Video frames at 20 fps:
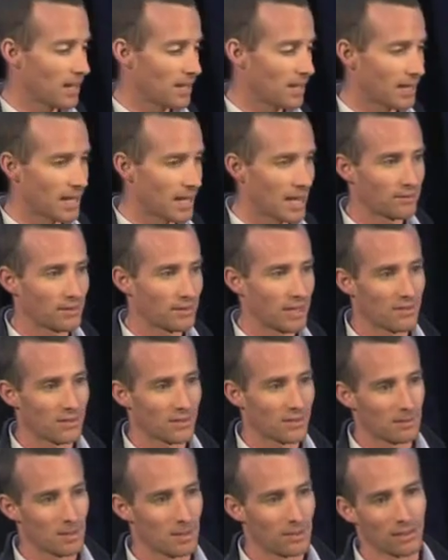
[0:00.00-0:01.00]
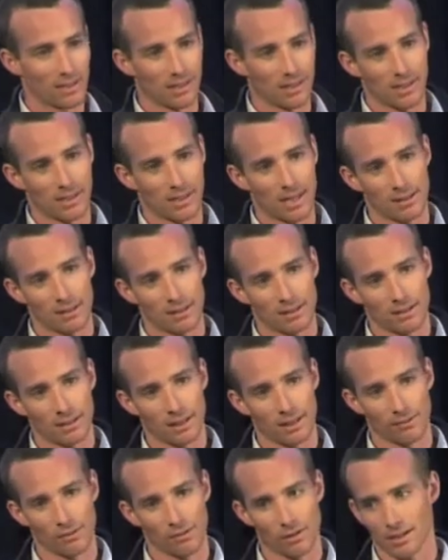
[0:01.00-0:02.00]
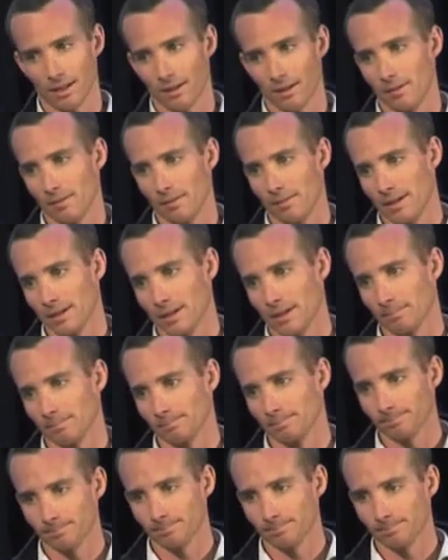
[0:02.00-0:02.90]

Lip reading: and they have to have some evidence that they've got some momentum.